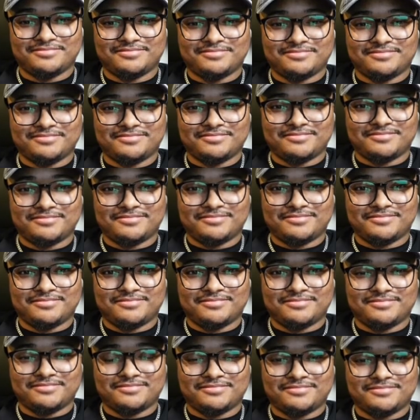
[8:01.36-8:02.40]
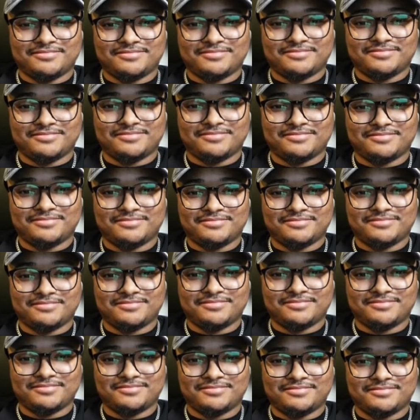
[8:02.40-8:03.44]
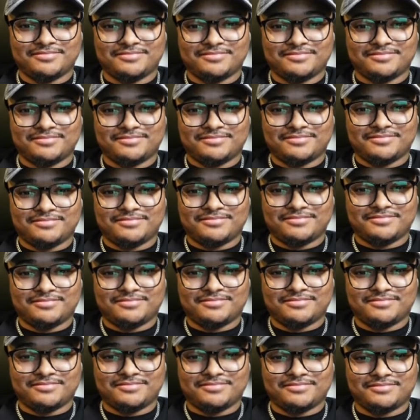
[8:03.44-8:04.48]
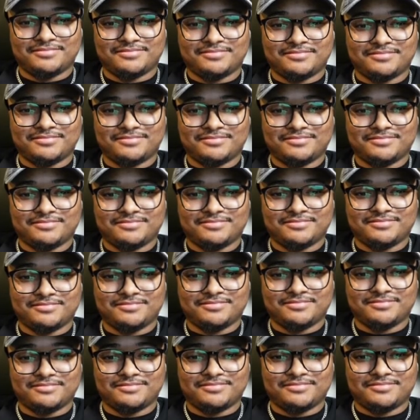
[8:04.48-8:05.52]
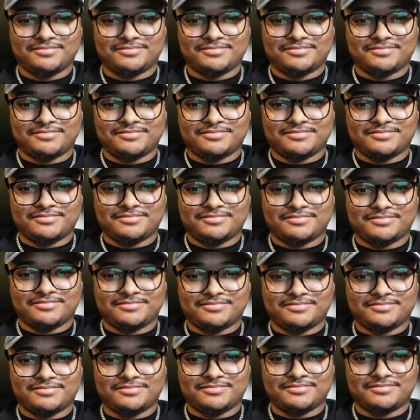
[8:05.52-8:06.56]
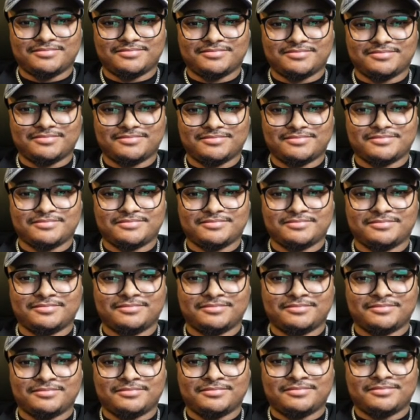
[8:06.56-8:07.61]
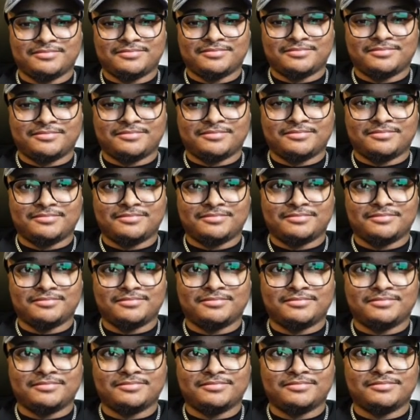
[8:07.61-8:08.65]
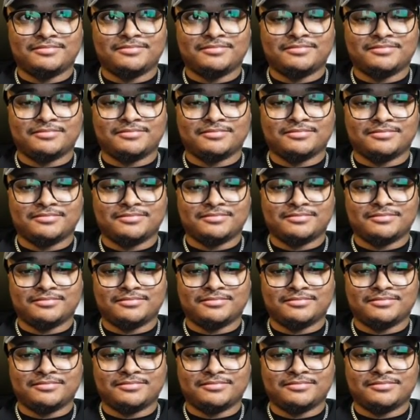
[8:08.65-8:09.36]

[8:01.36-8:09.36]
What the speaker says: [no speech]